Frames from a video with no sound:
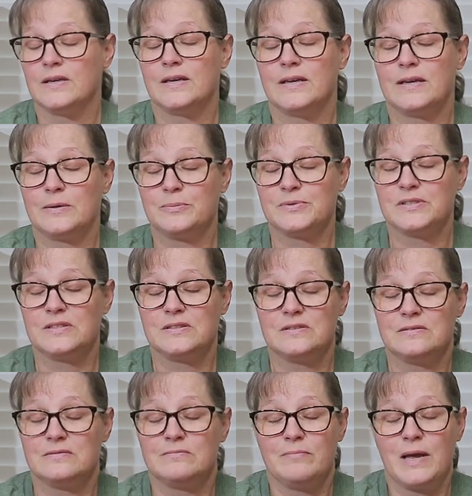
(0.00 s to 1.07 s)
It helps
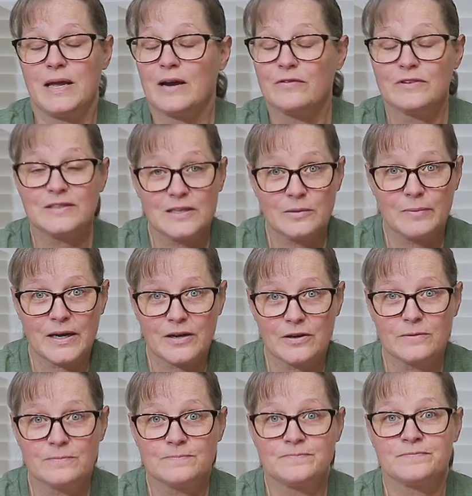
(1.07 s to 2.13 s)
make everything
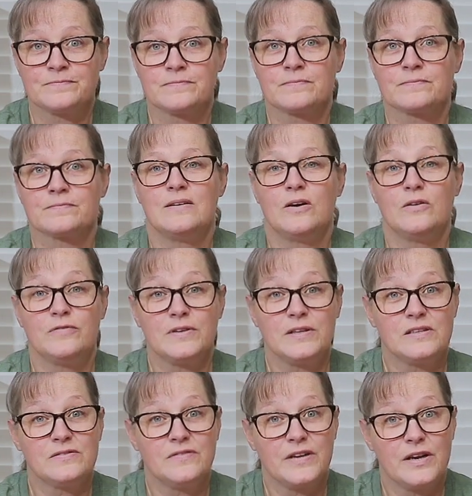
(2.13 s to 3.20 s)
better Hopefully
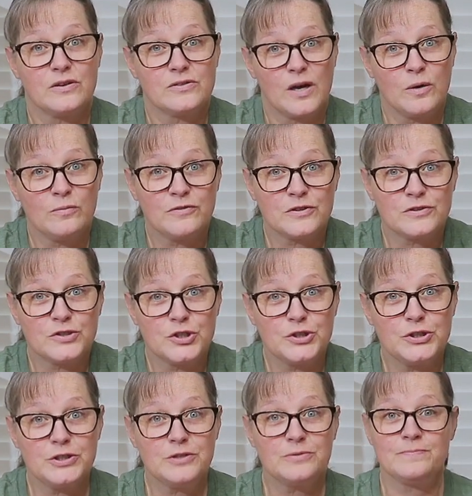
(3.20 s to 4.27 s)
this video is helpful to
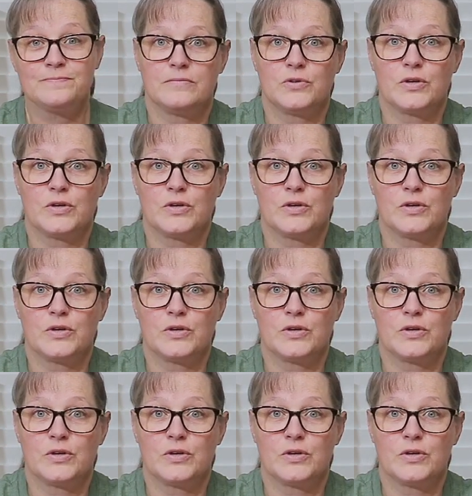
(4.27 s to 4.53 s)
you.